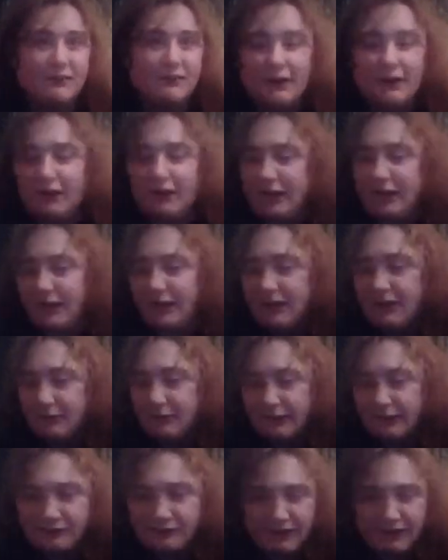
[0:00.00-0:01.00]
or a
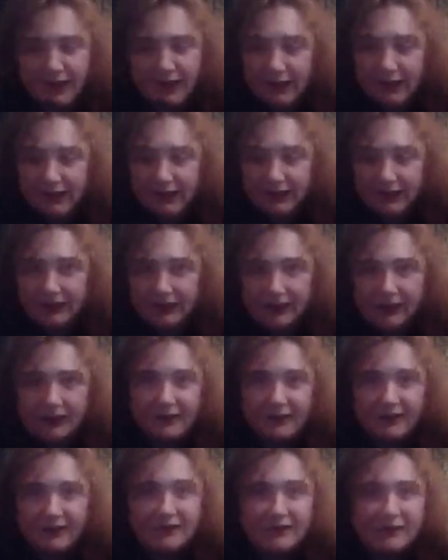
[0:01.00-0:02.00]
Raphael
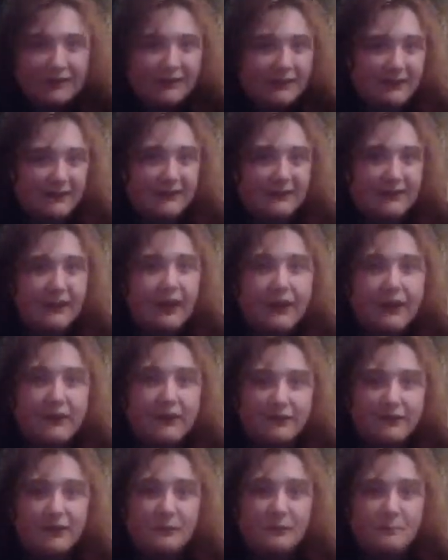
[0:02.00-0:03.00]
or a Leonardo.